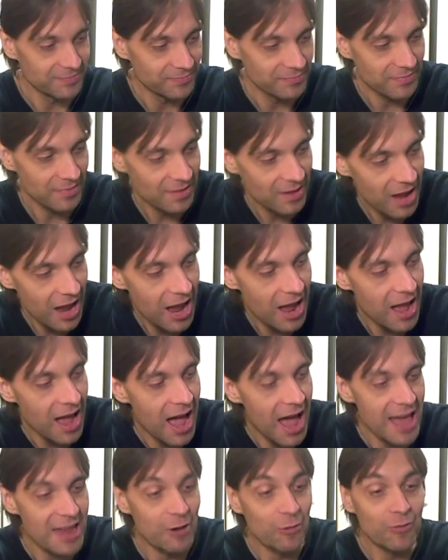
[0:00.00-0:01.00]
Okay.
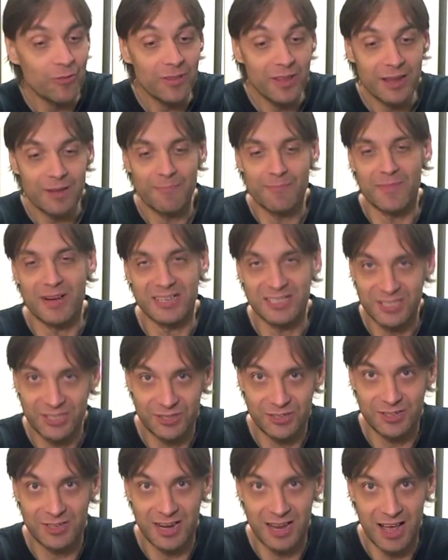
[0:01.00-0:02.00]
I don't like
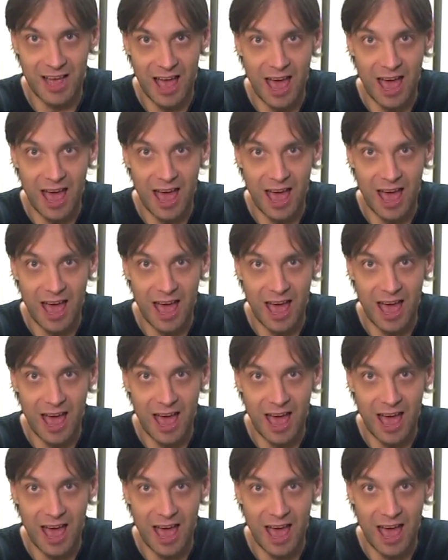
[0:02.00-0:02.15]
mustard.